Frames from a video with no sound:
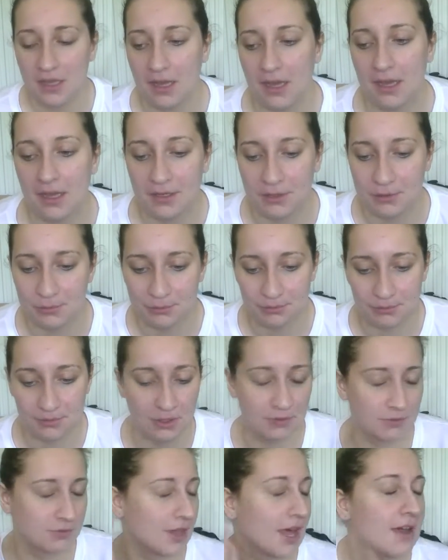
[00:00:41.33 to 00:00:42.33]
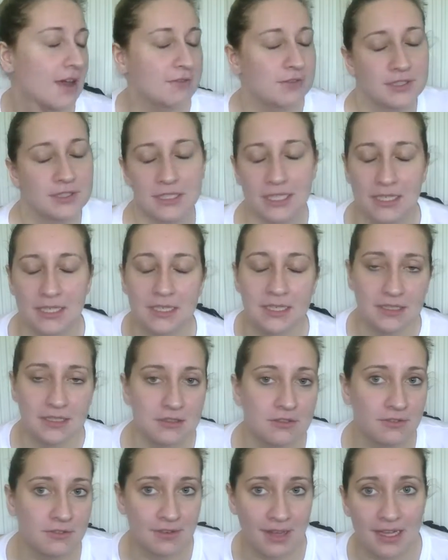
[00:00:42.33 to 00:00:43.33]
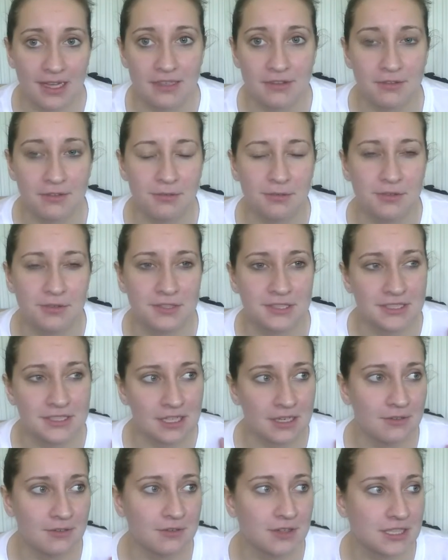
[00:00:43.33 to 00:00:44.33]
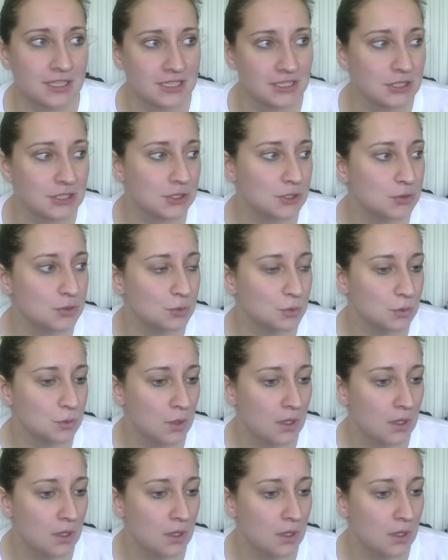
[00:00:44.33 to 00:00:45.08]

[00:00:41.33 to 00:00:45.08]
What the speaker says: of the everyday kind of life stuff that I do,